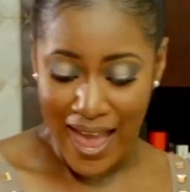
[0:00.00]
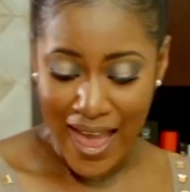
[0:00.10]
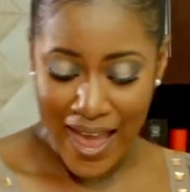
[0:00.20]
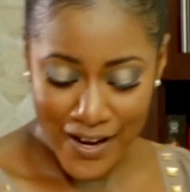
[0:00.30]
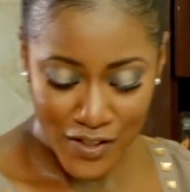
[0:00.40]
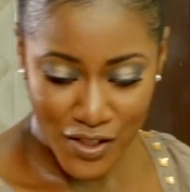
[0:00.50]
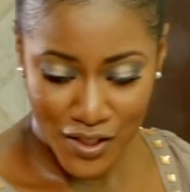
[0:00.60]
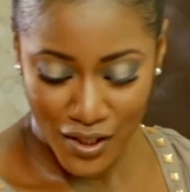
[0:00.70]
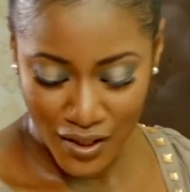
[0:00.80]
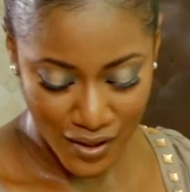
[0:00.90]
And
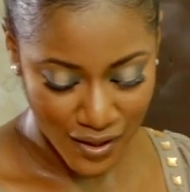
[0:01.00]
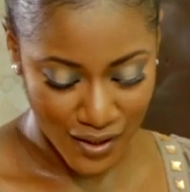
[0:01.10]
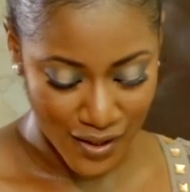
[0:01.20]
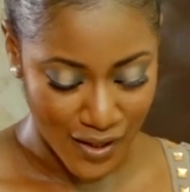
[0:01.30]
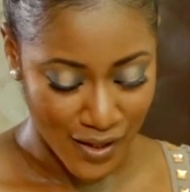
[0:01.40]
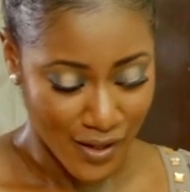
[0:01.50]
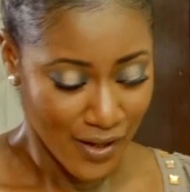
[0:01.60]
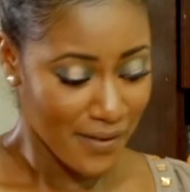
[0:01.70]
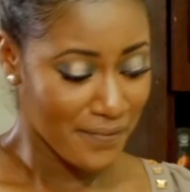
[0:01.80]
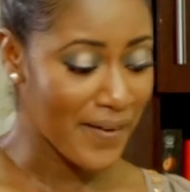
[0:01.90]

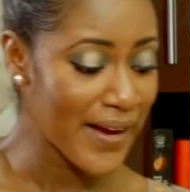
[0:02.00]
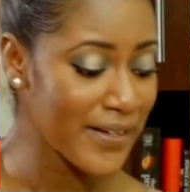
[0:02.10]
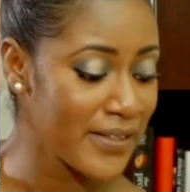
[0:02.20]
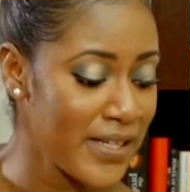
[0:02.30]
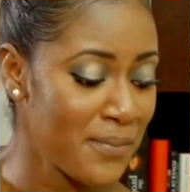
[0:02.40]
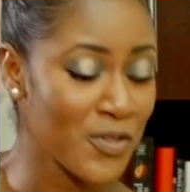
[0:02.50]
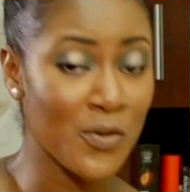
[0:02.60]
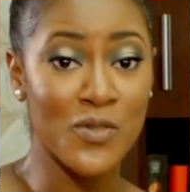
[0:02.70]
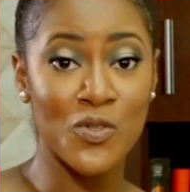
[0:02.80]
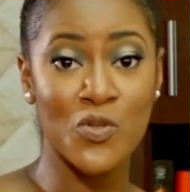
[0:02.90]
finally, I'm just
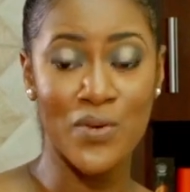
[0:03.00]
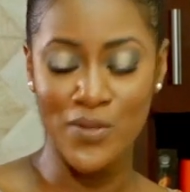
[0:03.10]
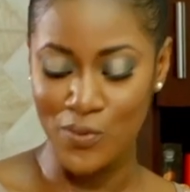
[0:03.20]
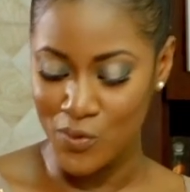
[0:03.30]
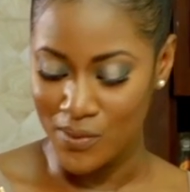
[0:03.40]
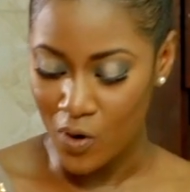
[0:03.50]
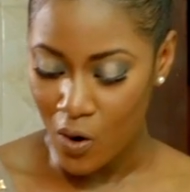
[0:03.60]
going to drizzle some